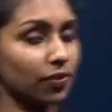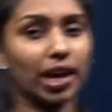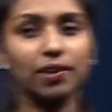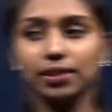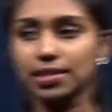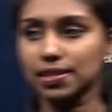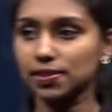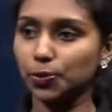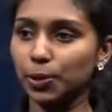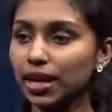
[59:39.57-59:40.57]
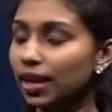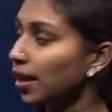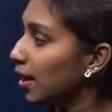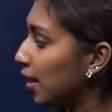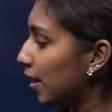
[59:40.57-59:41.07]
we have discussed today.
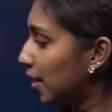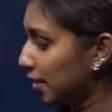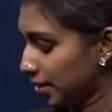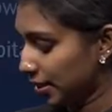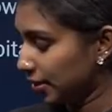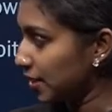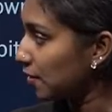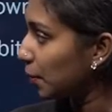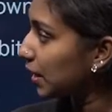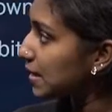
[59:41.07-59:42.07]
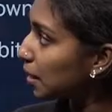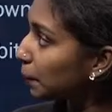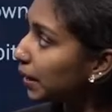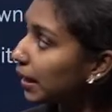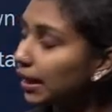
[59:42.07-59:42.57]
This will be the
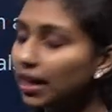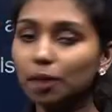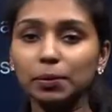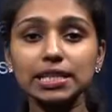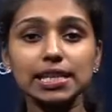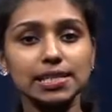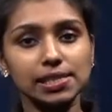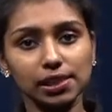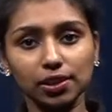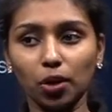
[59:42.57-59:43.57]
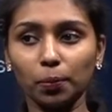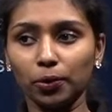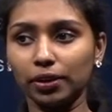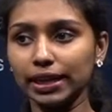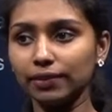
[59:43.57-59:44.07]
summary. Carbon is essential
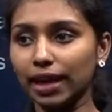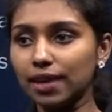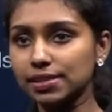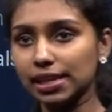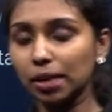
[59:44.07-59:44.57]
compound, right? We have seen